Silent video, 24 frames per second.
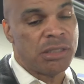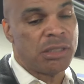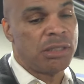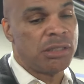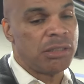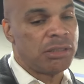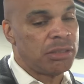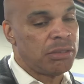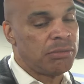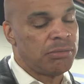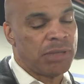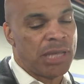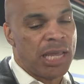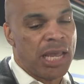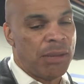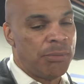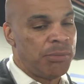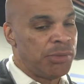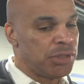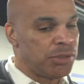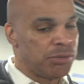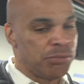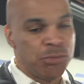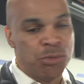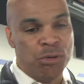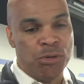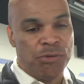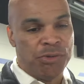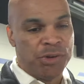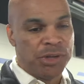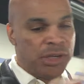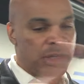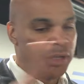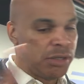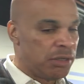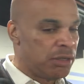And the game is
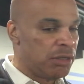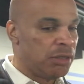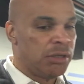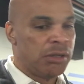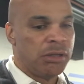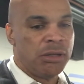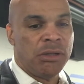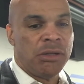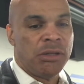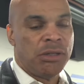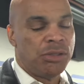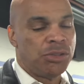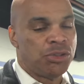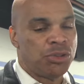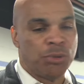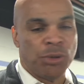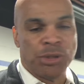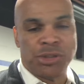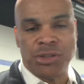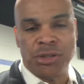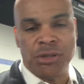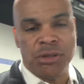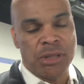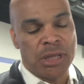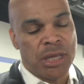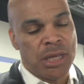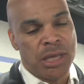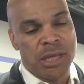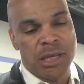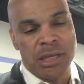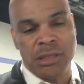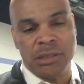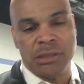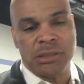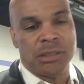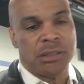moving and switching
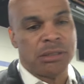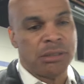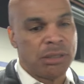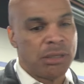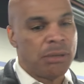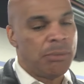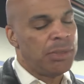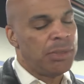things. And I